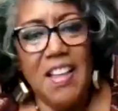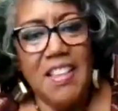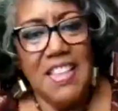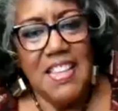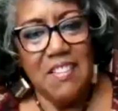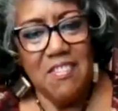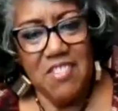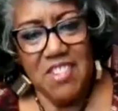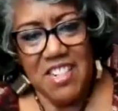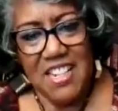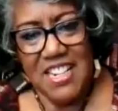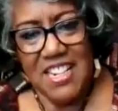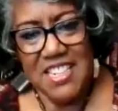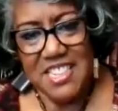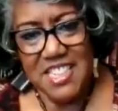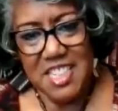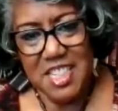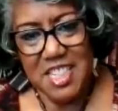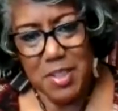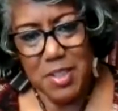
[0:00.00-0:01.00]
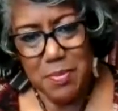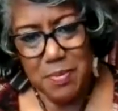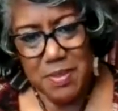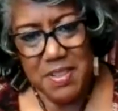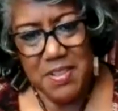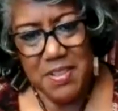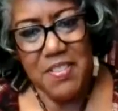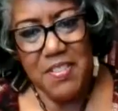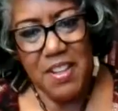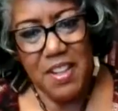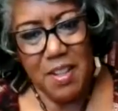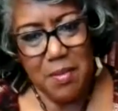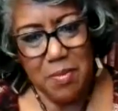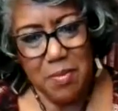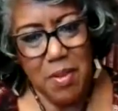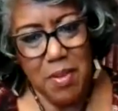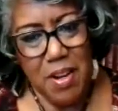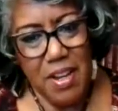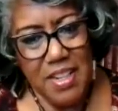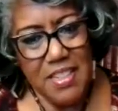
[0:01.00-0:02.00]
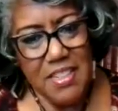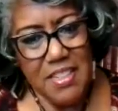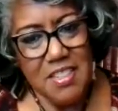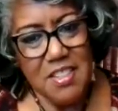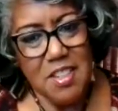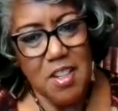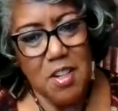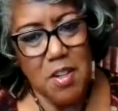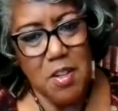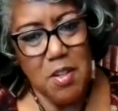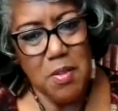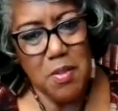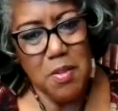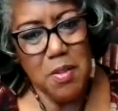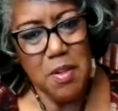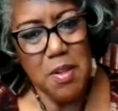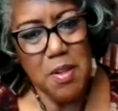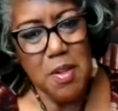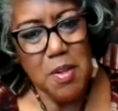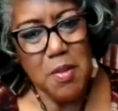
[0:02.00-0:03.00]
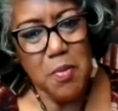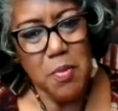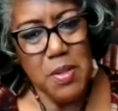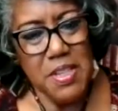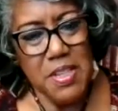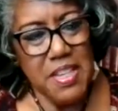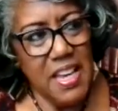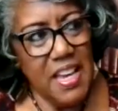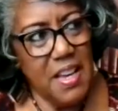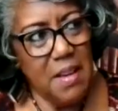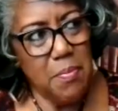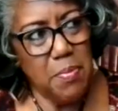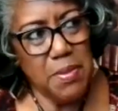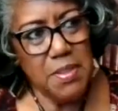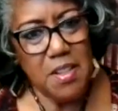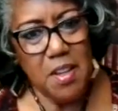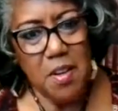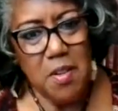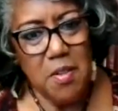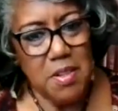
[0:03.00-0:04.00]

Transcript: how that relationship developed, right? So we can't put the